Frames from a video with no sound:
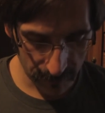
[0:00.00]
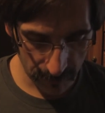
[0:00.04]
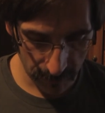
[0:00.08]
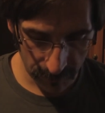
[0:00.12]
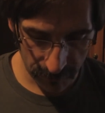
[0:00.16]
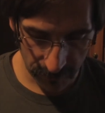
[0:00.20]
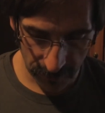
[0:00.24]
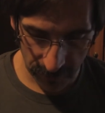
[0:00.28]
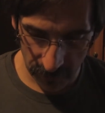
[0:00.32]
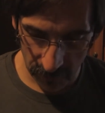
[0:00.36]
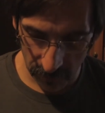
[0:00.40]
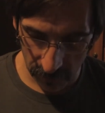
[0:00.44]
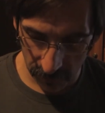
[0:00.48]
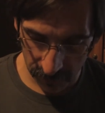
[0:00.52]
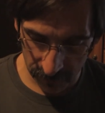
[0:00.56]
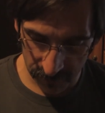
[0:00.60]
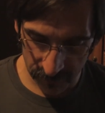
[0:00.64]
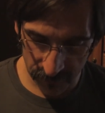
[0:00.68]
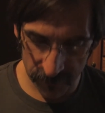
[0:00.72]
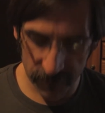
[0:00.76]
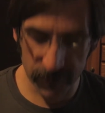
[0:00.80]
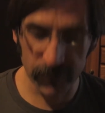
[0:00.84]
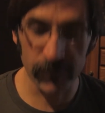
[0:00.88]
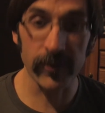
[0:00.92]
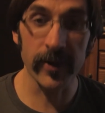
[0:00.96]
or as they call it,
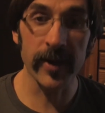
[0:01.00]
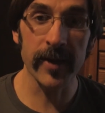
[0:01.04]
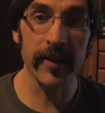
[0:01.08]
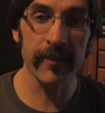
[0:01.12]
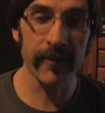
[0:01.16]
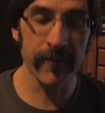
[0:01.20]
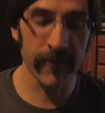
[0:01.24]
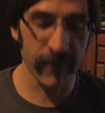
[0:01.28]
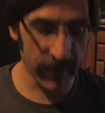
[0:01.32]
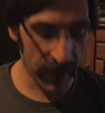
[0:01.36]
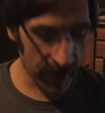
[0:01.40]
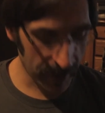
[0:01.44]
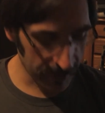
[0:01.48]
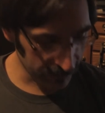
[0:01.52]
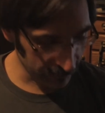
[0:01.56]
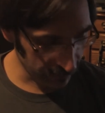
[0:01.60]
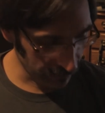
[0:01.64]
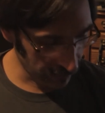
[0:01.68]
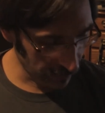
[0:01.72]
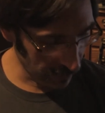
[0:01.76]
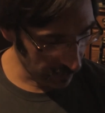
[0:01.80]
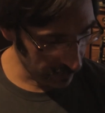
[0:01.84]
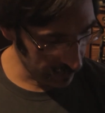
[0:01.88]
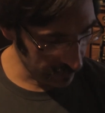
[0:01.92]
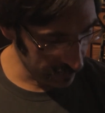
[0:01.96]
Scream
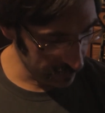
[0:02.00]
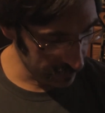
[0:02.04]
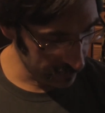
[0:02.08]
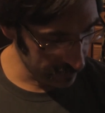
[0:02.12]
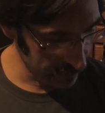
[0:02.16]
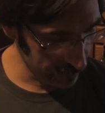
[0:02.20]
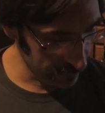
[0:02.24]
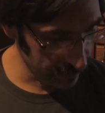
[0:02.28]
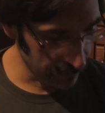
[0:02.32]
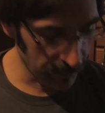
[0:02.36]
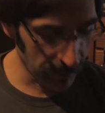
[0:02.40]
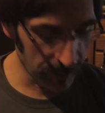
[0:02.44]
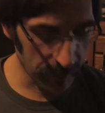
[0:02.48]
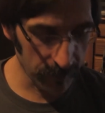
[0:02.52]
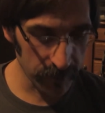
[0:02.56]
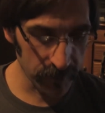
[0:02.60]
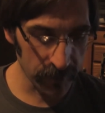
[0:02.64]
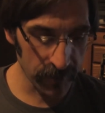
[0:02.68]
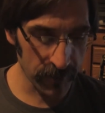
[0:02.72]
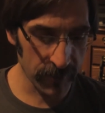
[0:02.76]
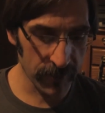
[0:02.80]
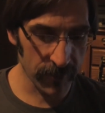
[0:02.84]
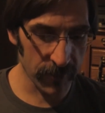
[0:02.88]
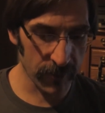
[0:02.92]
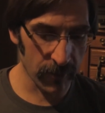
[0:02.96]
Factory, when they
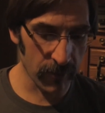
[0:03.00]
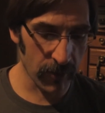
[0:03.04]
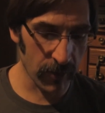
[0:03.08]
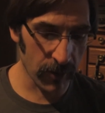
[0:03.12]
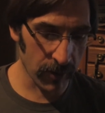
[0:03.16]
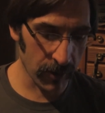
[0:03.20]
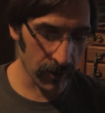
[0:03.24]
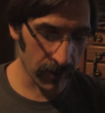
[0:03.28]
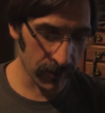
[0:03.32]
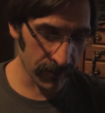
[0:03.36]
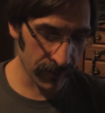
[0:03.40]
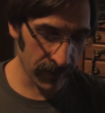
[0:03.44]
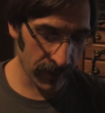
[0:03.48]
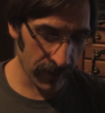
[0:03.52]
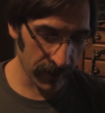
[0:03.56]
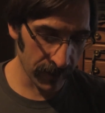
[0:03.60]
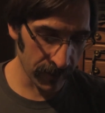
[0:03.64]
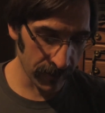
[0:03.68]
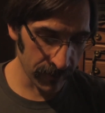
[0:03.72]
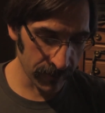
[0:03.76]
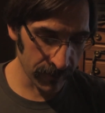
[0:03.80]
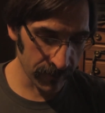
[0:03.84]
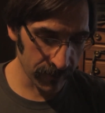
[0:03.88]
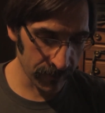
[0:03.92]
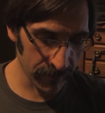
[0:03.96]
release their horror
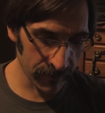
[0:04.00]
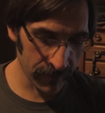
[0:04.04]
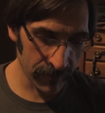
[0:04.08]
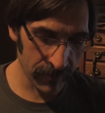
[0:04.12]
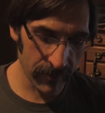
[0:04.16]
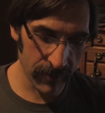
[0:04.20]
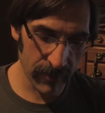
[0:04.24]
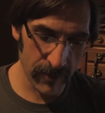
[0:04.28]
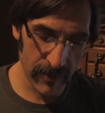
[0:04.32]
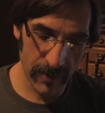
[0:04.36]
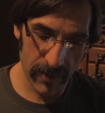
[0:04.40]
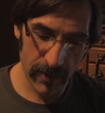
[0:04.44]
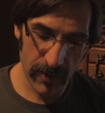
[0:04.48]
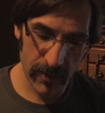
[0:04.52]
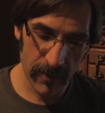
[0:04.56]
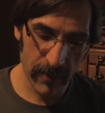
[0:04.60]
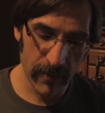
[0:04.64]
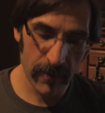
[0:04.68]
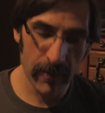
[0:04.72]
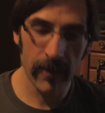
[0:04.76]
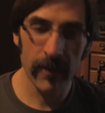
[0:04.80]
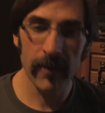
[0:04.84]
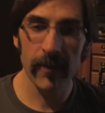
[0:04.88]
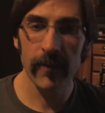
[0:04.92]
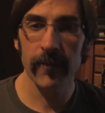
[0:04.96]
titles. And
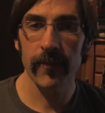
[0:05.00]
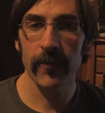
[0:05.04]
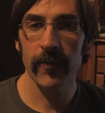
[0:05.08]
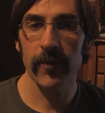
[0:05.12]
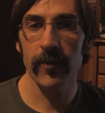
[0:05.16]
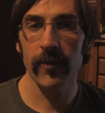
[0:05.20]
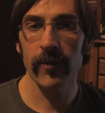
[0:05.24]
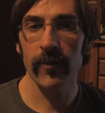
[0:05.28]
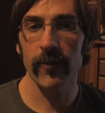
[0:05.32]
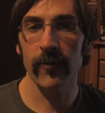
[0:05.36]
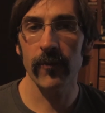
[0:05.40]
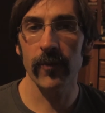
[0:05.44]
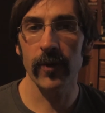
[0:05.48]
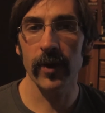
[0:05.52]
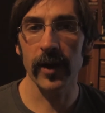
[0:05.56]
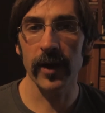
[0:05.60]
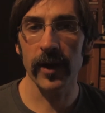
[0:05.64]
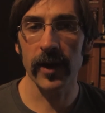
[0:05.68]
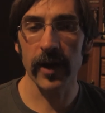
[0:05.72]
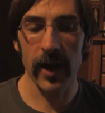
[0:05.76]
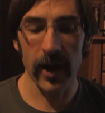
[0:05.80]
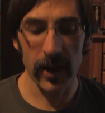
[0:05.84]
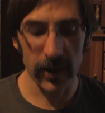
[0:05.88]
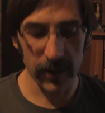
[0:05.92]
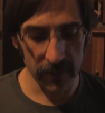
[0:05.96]
one I
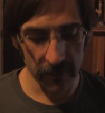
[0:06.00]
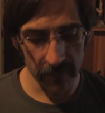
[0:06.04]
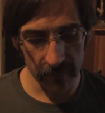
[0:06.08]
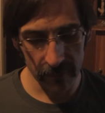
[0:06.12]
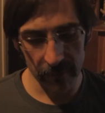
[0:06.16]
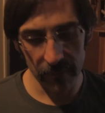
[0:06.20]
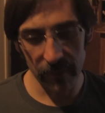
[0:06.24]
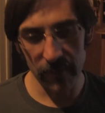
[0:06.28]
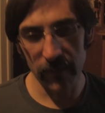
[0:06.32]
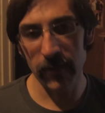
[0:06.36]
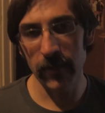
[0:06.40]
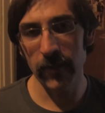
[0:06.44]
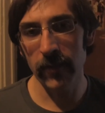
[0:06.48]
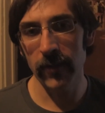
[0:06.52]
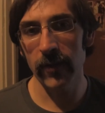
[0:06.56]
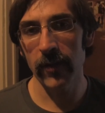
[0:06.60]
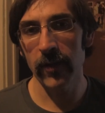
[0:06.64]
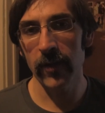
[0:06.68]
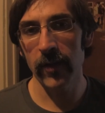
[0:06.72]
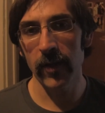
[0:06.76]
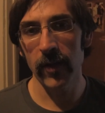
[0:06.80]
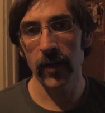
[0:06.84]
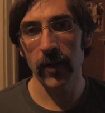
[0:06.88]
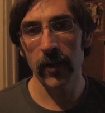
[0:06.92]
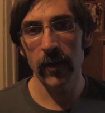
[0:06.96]
got is
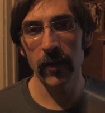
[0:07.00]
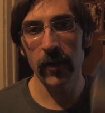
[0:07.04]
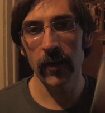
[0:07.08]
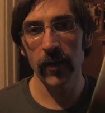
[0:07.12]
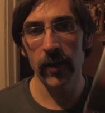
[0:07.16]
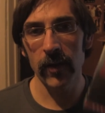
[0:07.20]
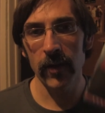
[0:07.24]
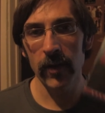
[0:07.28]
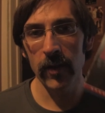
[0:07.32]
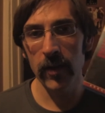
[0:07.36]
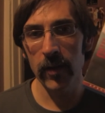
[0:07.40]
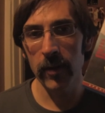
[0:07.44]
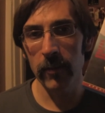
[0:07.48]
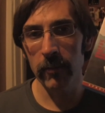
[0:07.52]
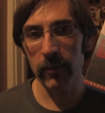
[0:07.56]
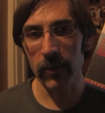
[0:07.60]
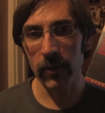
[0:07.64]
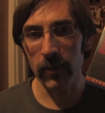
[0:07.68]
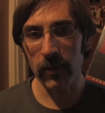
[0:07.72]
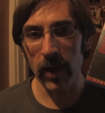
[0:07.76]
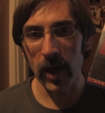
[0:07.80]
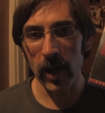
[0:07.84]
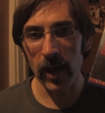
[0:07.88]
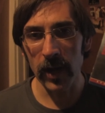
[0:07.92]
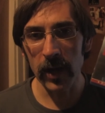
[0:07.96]

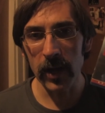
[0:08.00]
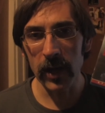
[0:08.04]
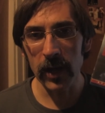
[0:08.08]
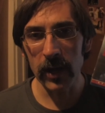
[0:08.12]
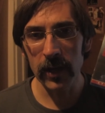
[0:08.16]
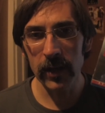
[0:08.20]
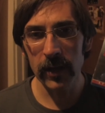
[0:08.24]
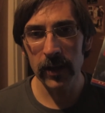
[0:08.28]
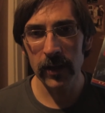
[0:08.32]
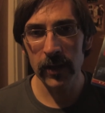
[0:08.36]
Piranha.